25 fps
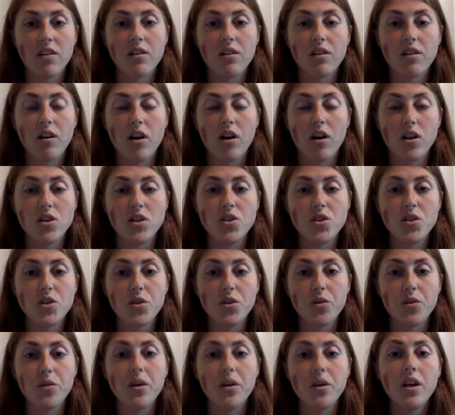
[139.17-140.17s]
her
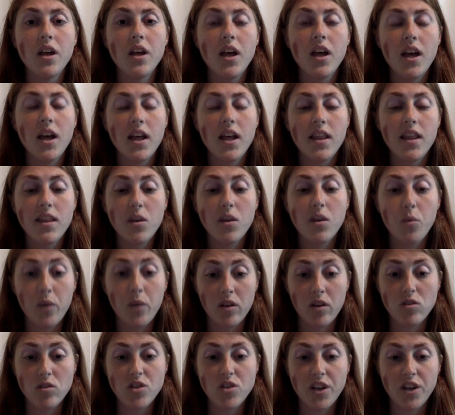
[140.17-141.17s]
onto the
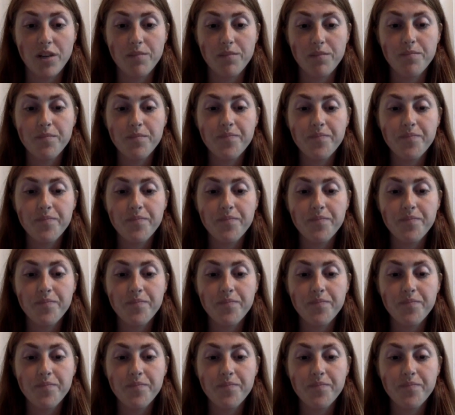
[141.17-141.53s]
wheelchair.